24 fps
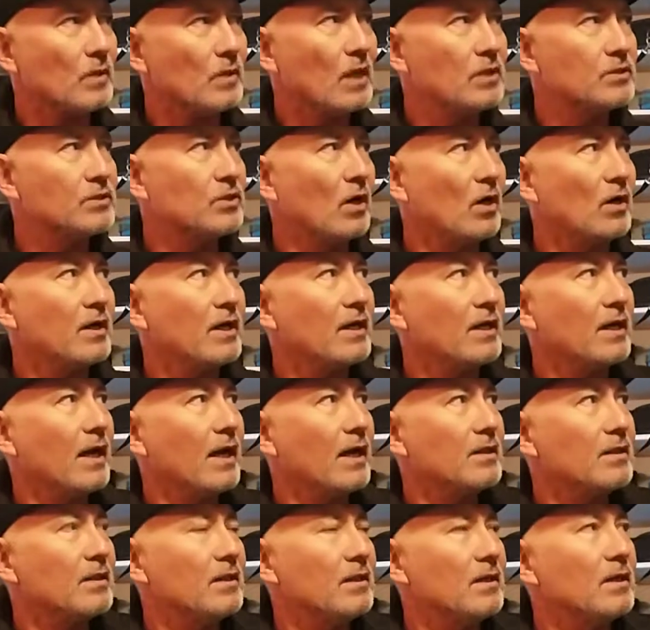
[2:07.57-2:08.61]
starting
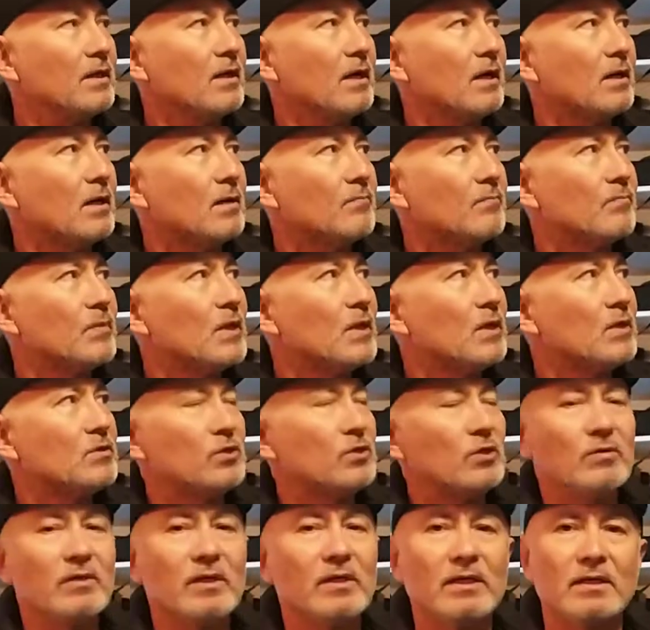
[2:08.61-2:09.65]
at the
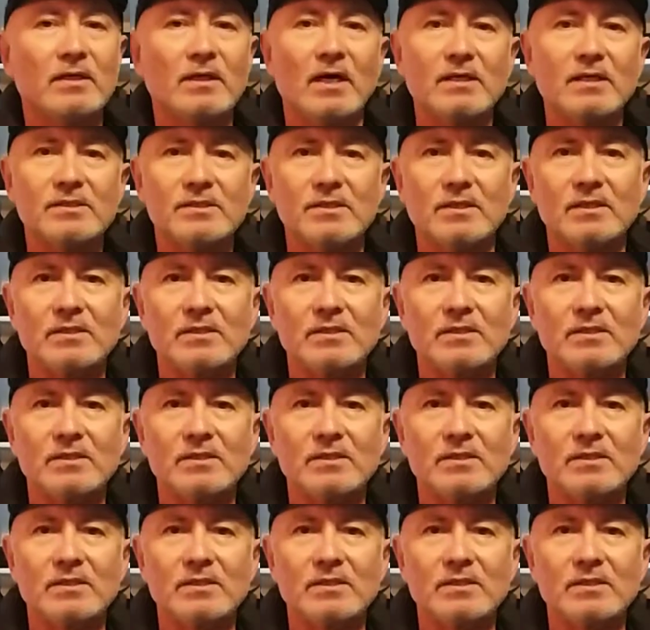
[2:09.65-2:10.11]
tuning nuts,